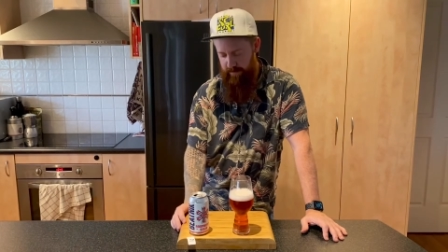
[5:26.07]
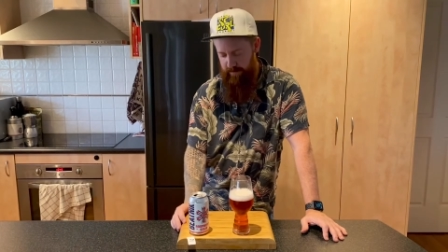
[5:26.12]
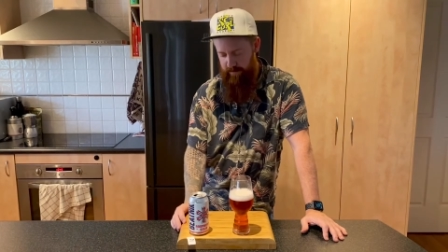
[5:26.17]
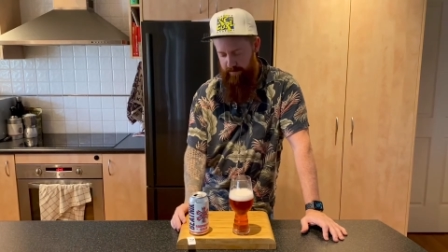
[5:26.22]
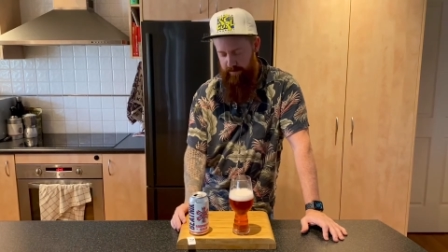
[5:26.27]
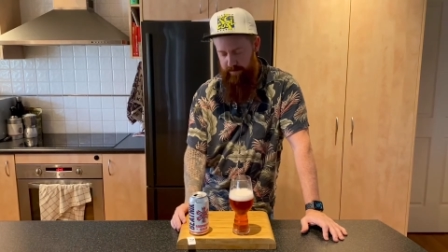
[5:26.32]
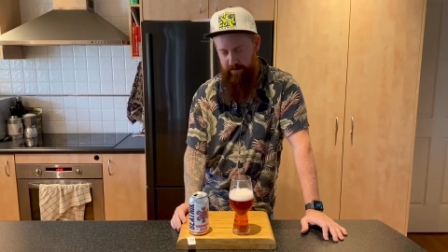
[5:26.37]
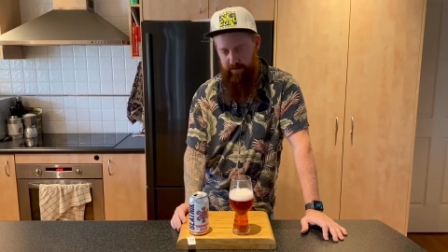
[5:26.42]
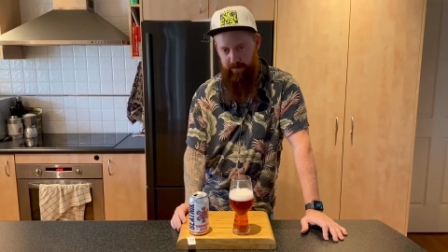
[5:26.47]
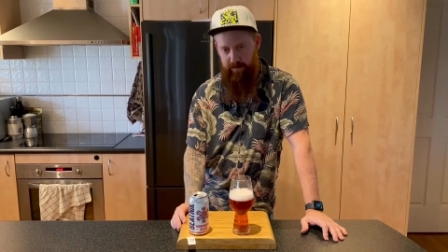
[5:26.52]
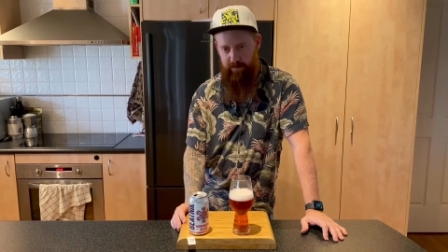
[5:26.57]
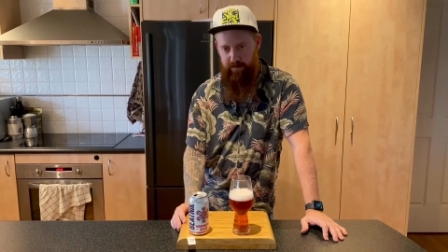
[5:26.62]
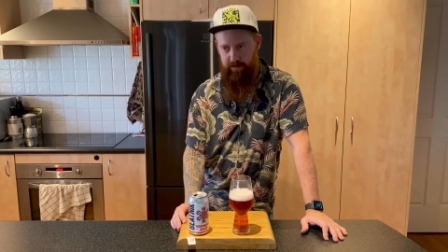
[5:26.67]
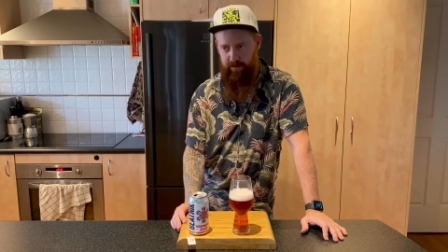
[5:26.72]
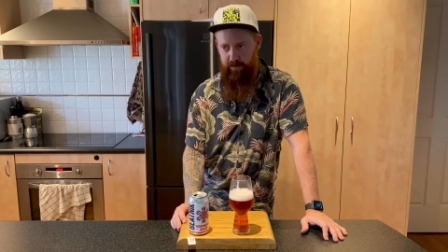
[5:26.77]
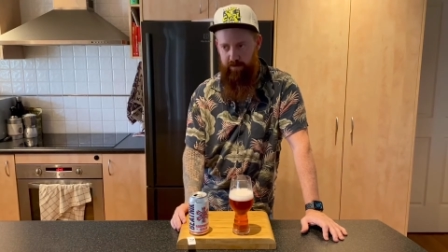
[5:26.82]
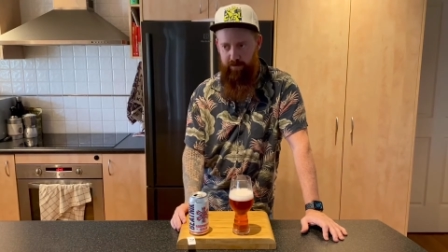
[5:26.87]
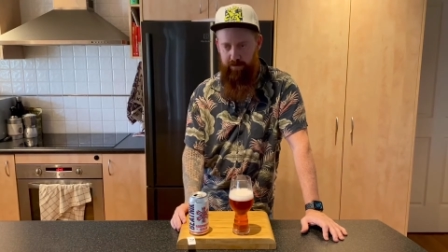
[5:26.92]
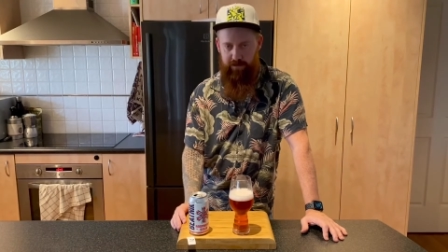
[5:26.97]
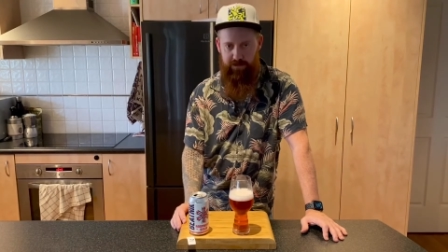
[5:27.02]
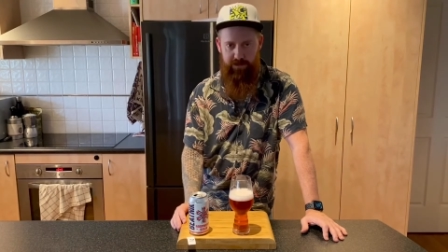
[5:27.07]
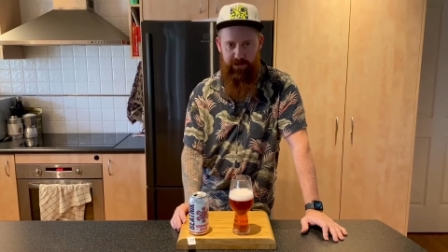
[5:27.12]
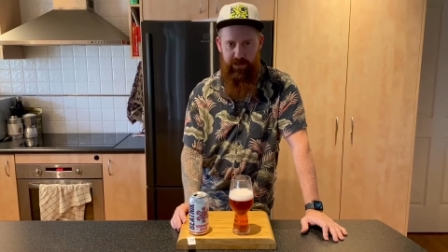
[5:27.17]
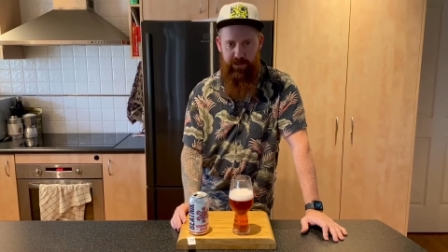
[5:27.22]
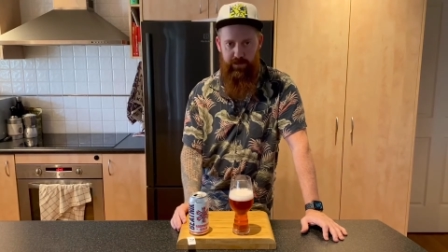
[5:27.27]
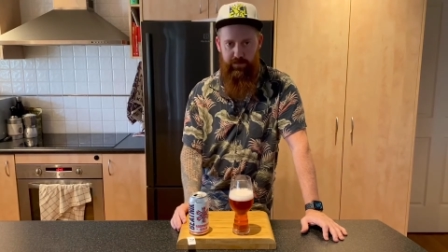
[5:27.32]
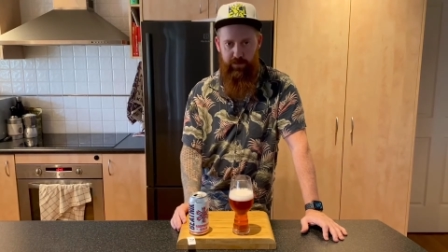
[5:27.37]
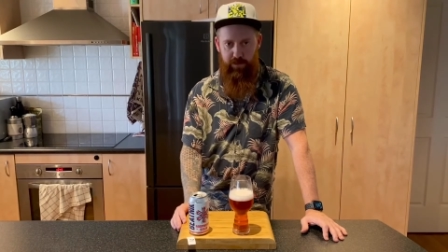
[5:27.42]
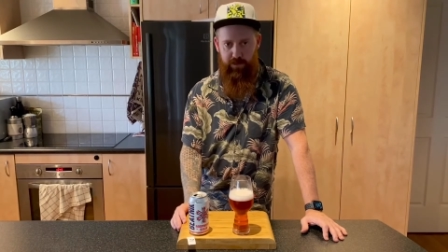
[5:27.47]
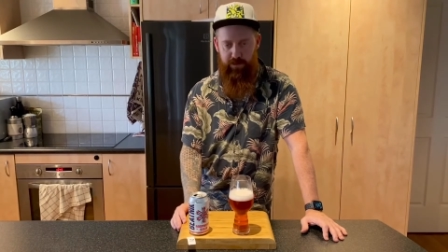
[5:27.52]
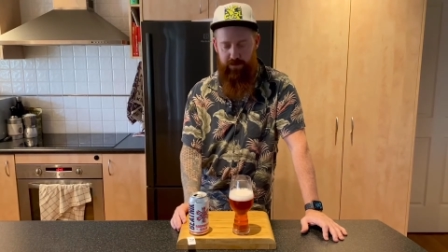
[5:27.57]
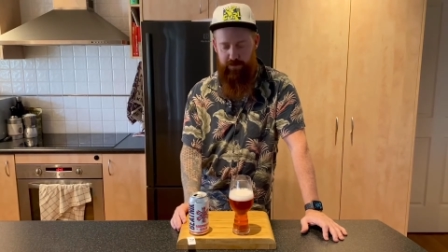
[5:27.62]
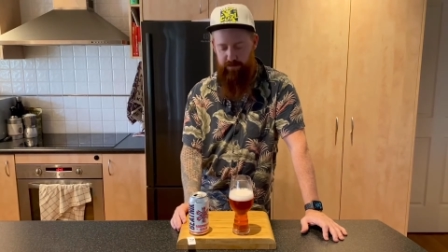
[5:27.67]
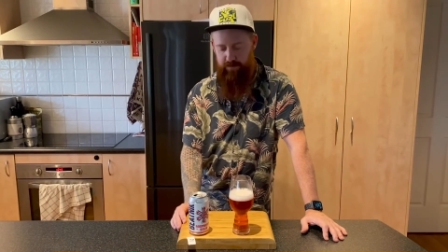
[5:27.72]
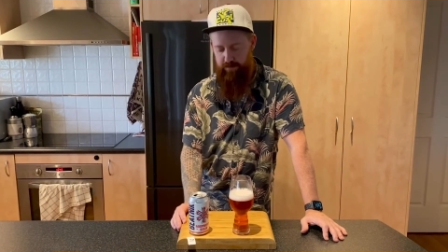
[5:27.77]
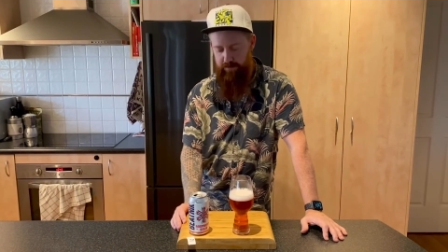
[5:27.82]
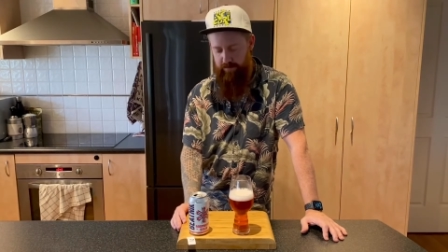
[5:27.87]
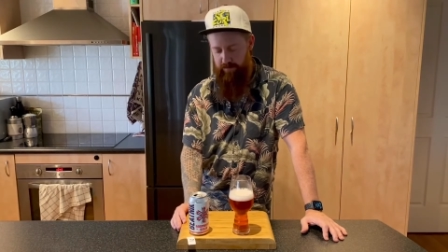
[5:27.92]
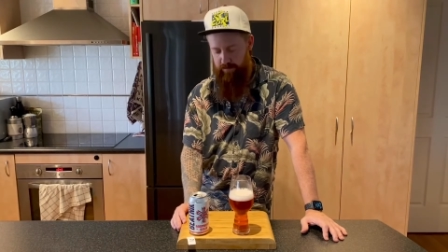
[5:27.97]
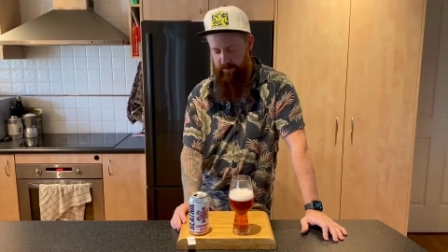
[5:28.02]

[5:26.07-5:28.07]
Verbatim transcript: you can get you know the Sunny Boys and,